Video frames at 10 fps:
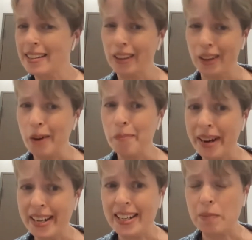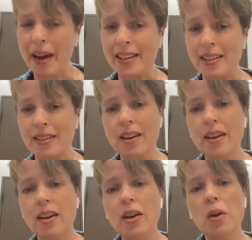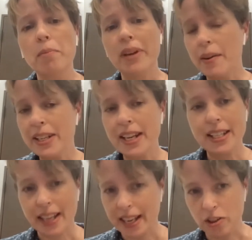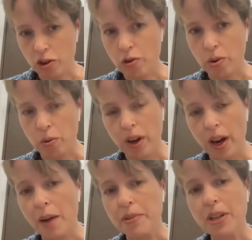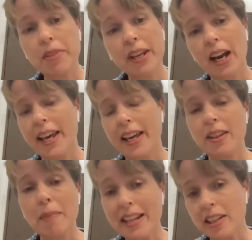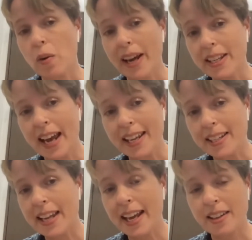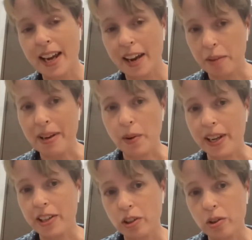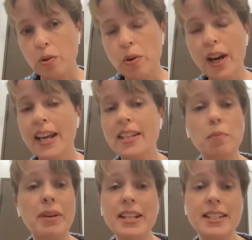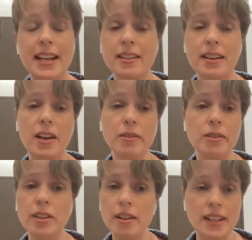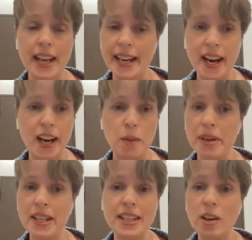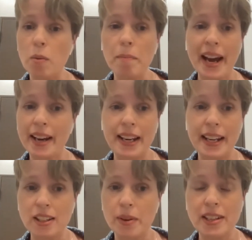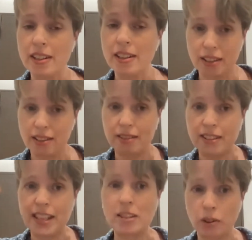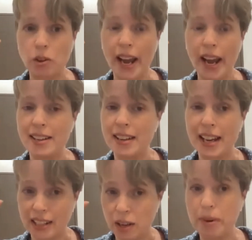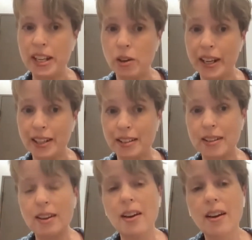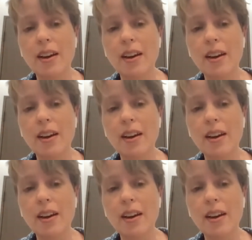That's a lot of money to spend. But nowadays that isn't true. Something like the MetaQuest headsets, I have the MetaQuest 2, it's completely standalone. You don't need any kind of PC or Mac linked to it. It just sits on your head as a complete unit.